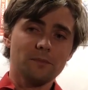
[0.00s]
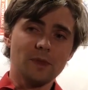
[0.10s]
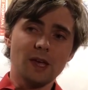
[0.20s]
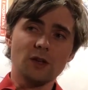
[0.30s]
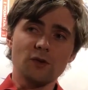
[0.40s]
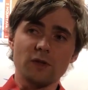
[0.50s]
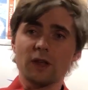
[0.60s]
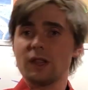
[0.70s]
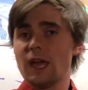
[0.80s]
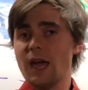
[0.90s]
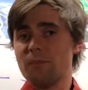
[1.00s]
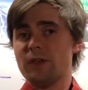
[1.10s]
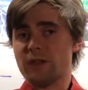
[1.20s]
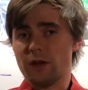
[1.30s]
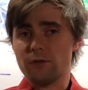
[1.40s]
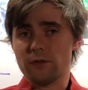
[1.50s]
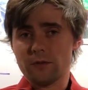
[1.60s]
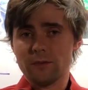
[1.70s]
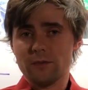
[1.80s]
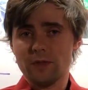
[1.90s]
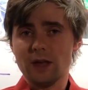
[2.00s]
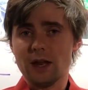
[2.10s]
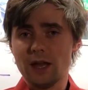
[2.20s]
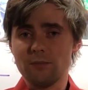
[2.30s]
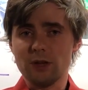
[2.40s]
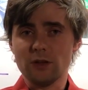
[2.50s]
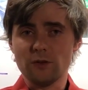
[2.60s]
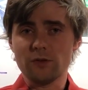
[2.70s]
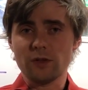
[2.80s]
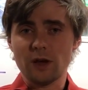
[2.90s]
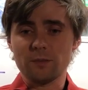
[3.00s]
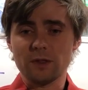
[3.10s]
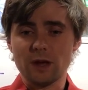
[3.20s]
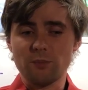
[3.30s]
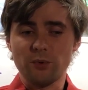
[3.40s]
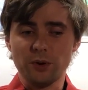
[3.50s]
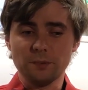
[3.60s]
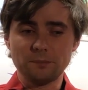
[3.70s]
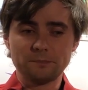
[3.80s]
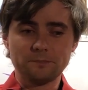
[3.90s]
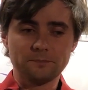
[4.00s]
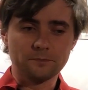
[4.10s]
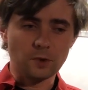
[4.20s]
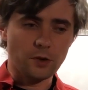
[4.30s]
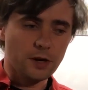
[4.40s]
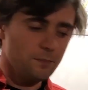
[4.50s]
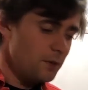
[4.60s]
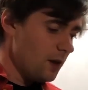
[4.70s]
than using the epicycles that had been used up to that point. All right,